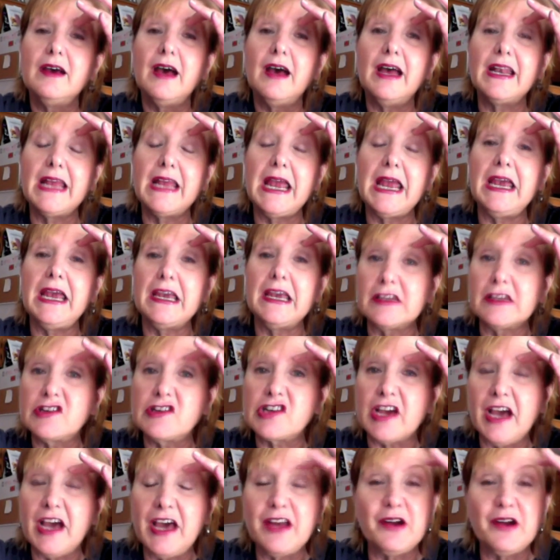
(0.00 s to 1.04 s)
And
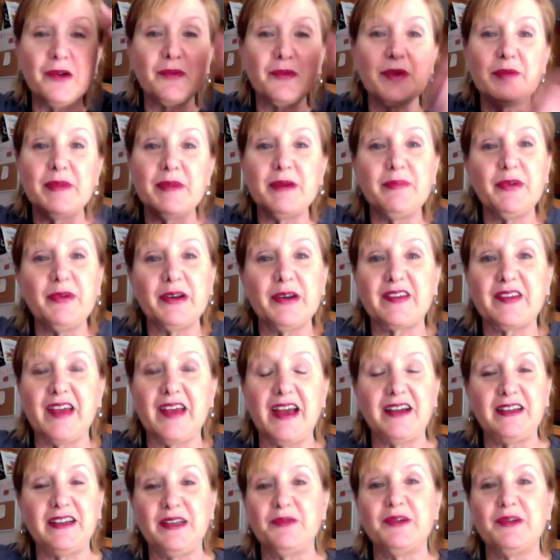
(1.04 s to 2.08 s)
then all of a sudden,
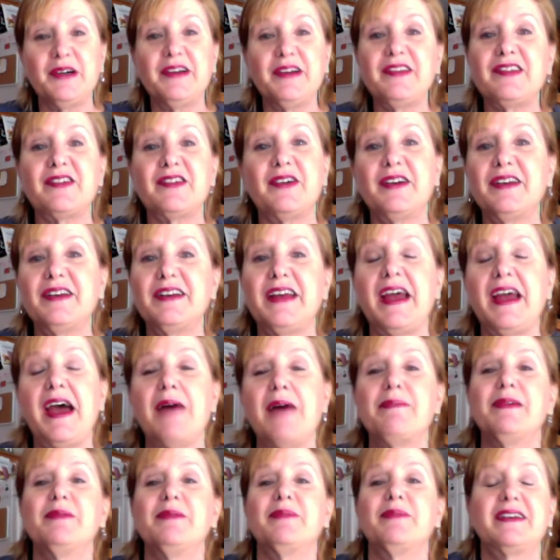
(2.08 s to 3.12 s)
I hit
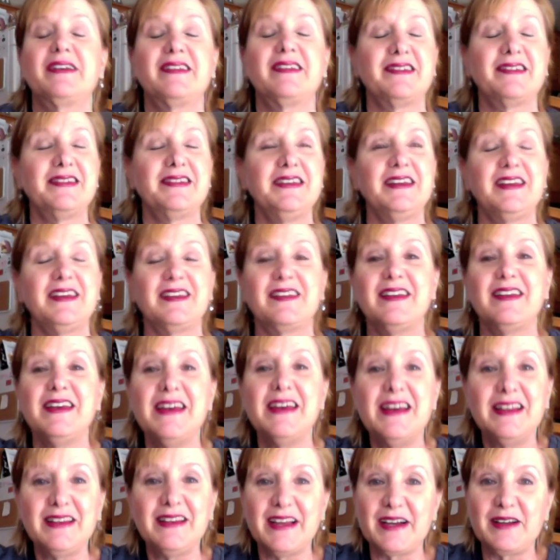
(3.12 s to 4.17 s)
an age. I don't
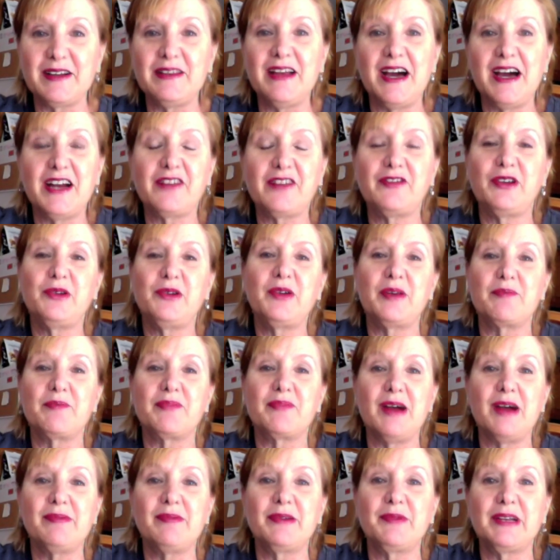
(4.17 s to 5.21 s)
remember exactly where
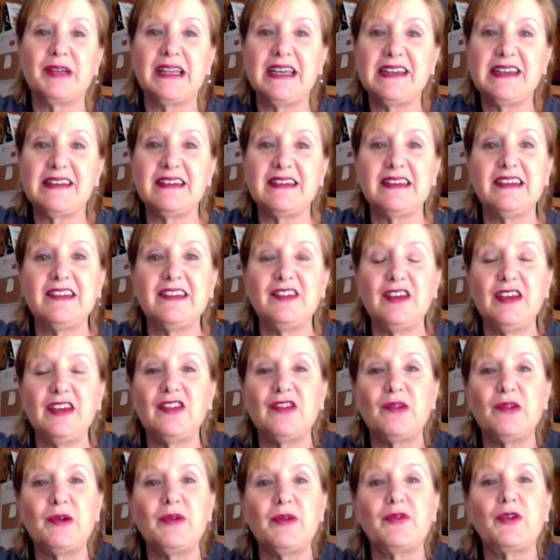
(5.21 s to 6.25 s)
it started to happen,
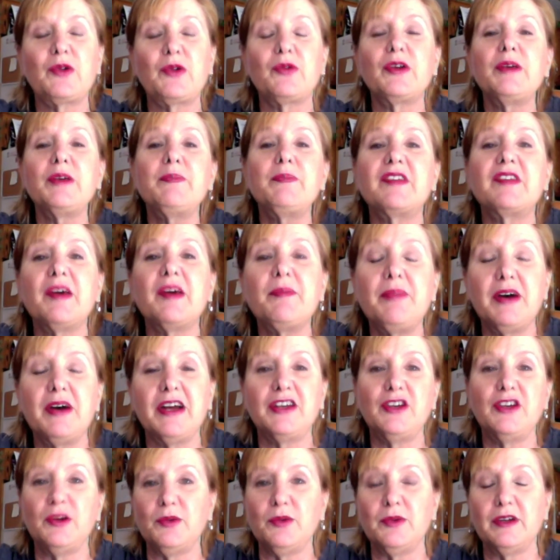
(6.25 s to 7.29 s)
because I think like a
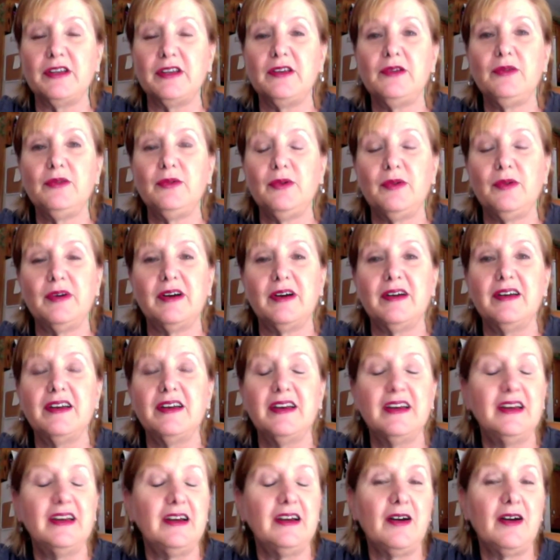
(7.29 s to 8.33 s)
lot of you can probably
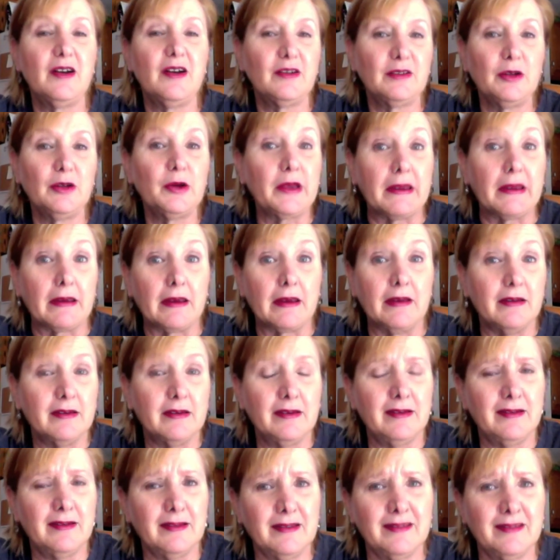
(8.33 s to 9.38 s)
relate to this, it sort of
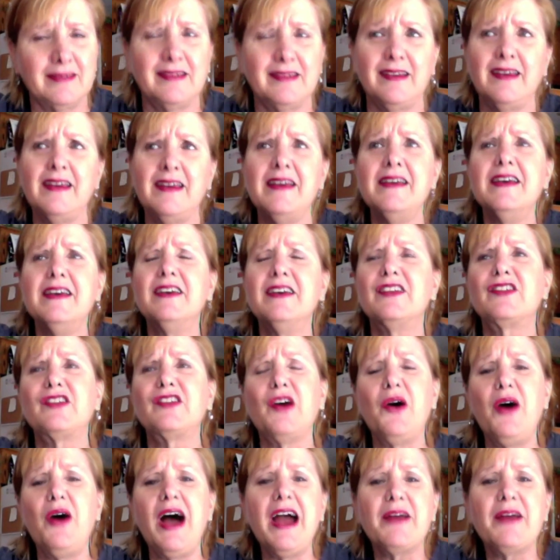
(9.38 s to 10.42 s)
creeps up on you
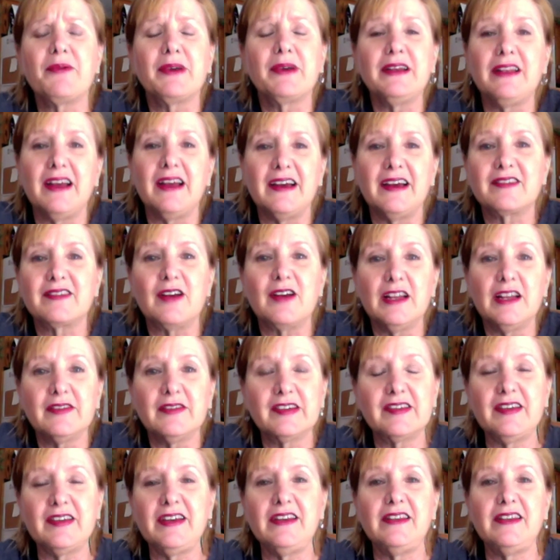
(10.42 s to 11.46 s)
when you
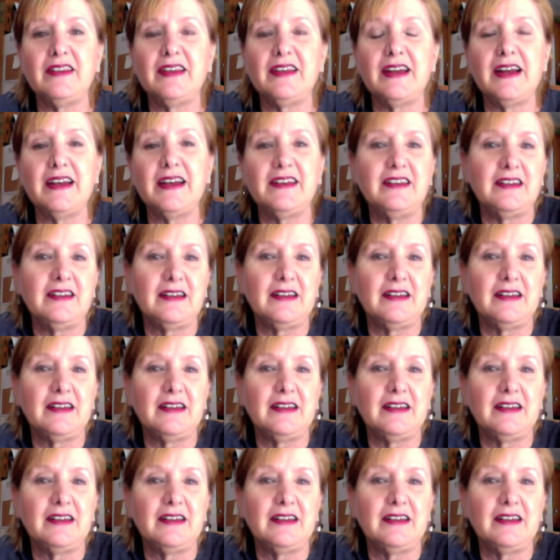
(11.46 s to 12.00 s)
aren't looking.